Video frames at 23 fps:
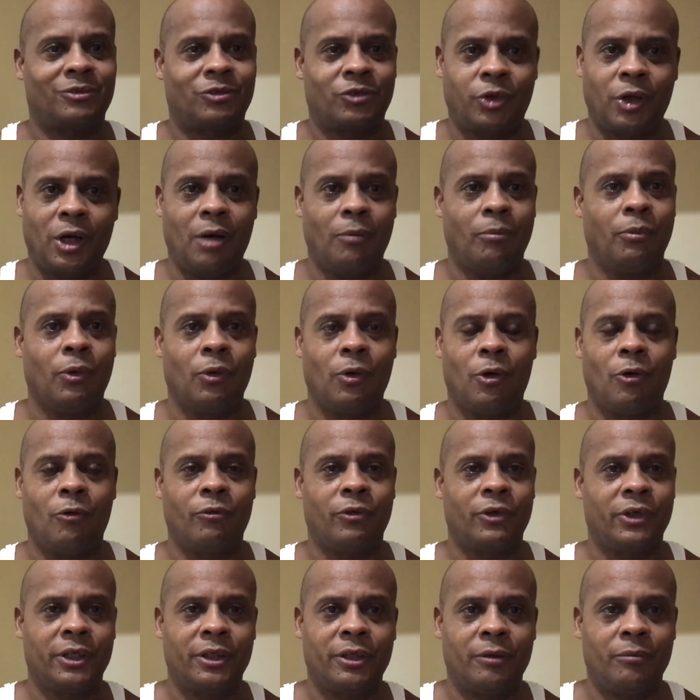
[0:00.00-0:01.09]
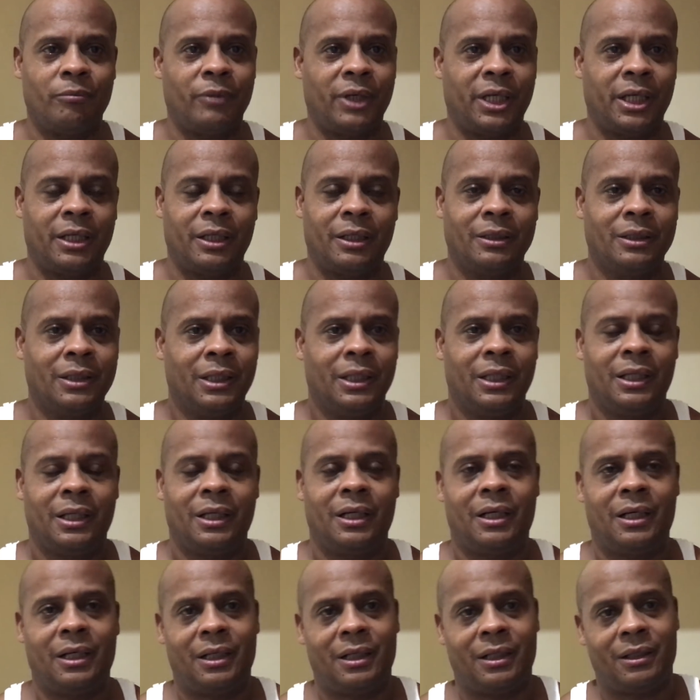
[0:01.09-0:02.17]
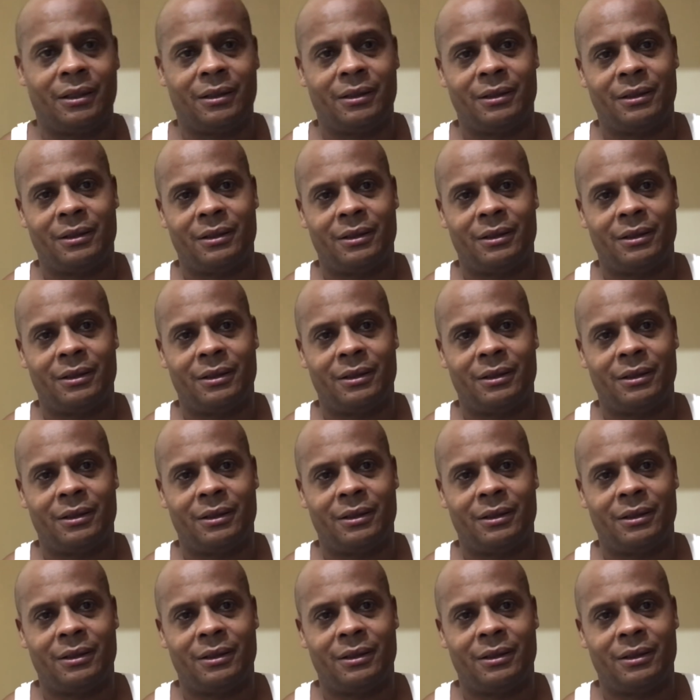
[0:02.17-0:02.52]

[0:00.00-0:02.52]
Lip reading: trouble over here, man.